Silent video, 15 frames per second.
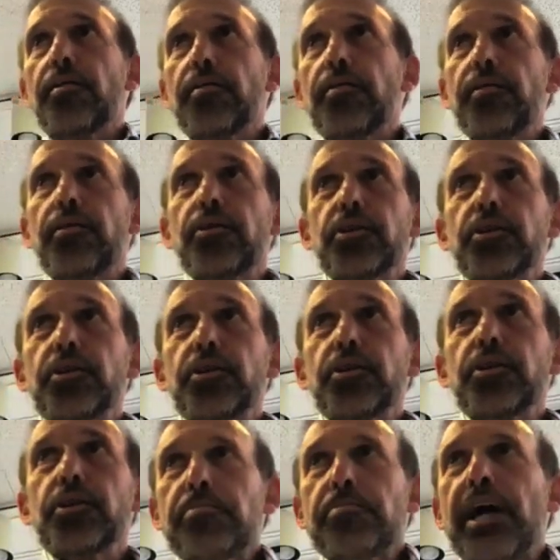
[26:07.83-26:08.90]
They're
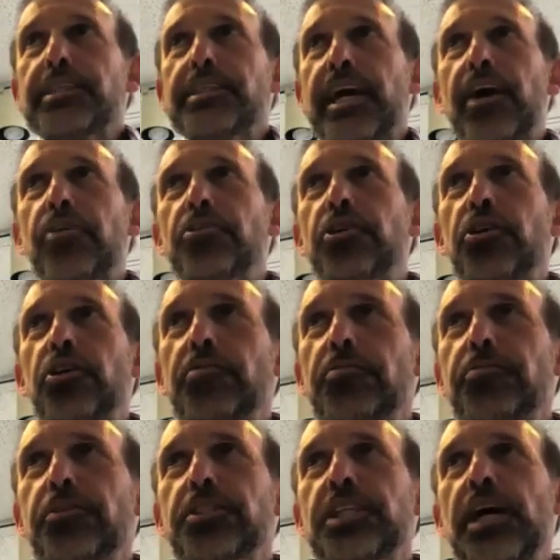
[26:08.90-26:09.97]
coming back now.
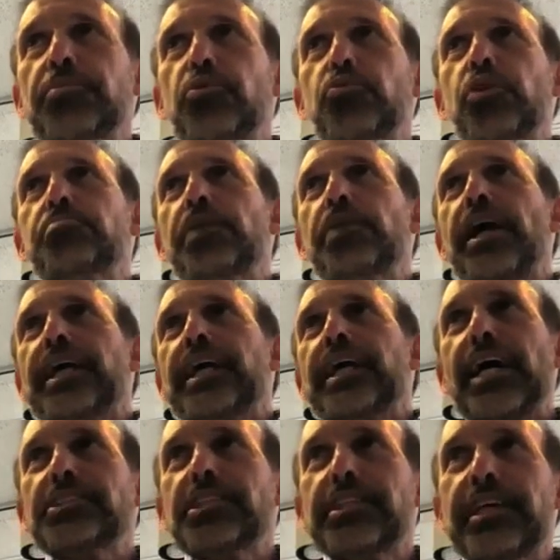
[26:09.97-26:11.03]
For example, one bank
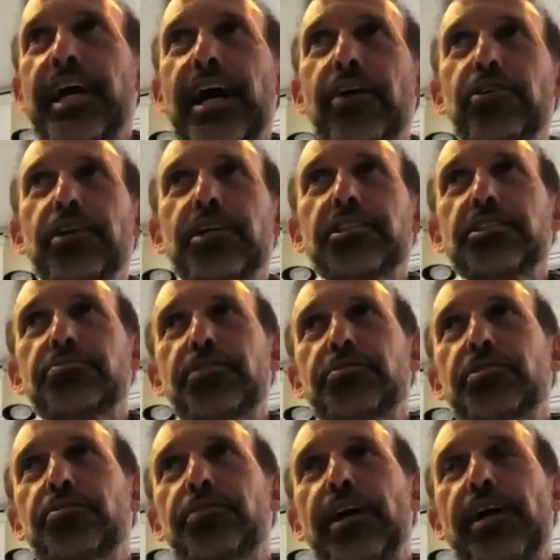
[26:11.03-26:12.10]
has it now. It's
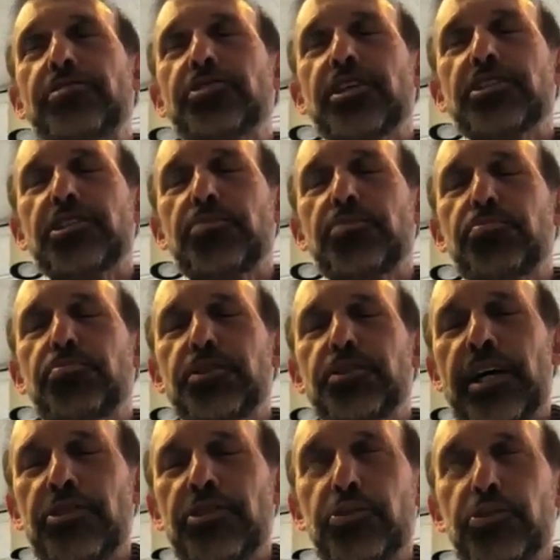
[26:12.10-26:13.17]
55,
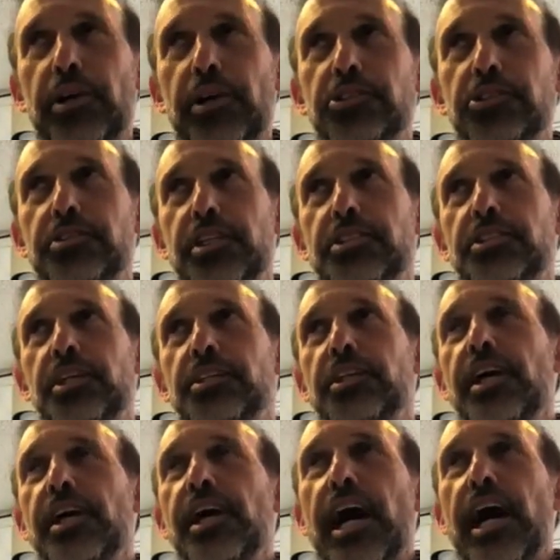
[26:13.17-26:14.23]
60%. The rates are decent.
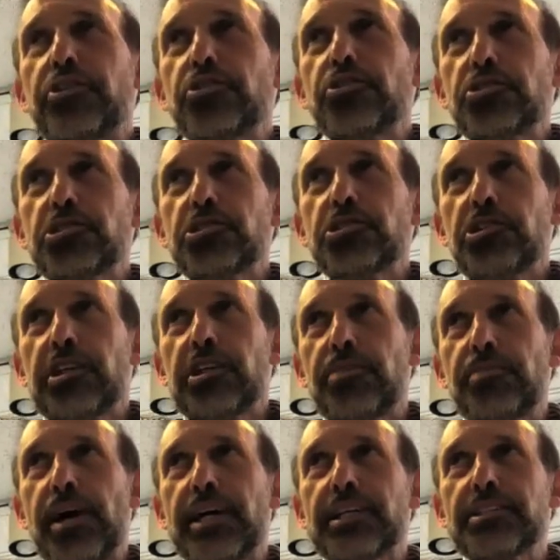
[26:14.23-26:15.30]
Others are starting to come
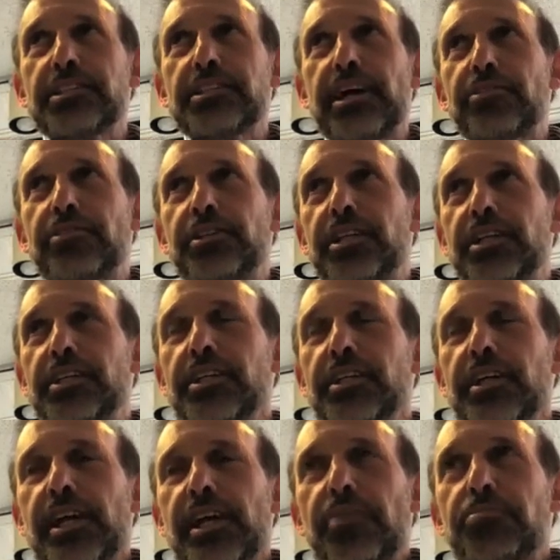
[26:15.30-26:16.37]
back at 70.
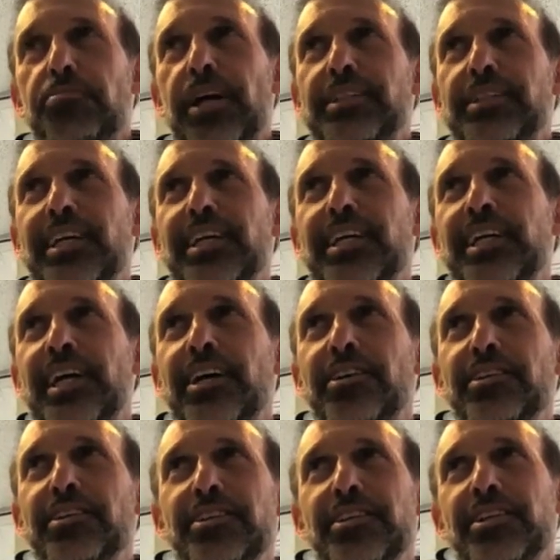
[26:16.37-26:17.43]
But
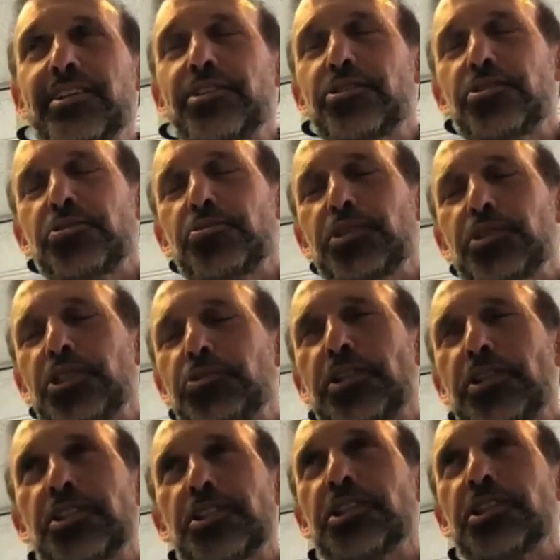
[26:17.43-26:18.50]
there are
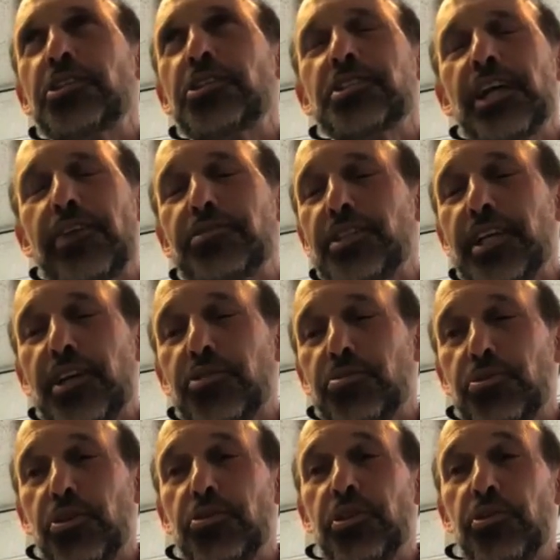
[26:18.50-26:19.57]
restrictions, and they're tough to get
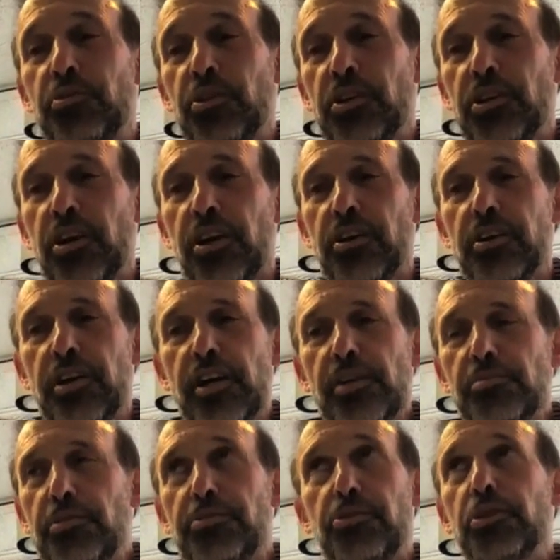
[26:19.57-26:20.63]
through. They really are.
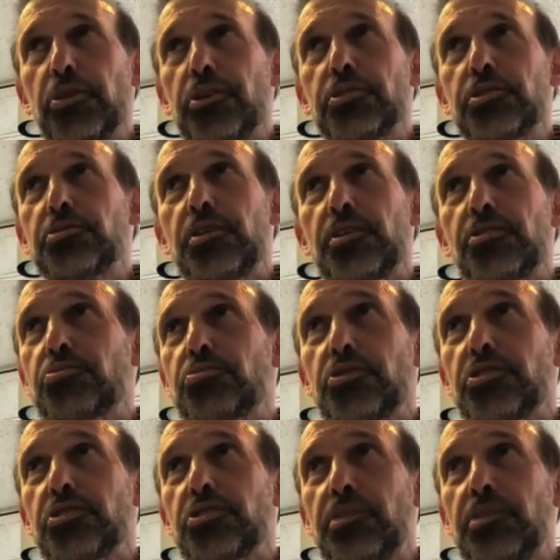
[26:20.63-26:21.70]
Before it was
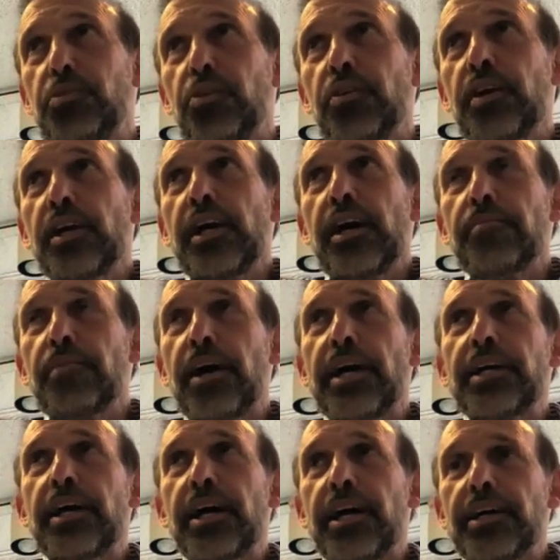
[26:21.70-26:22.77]
real simple.
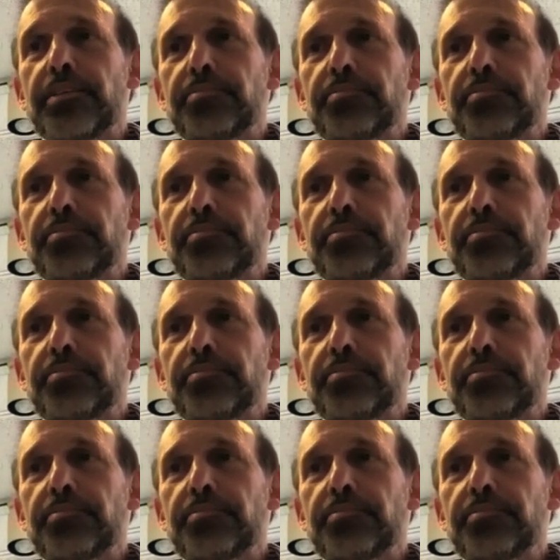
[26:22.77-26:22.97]
My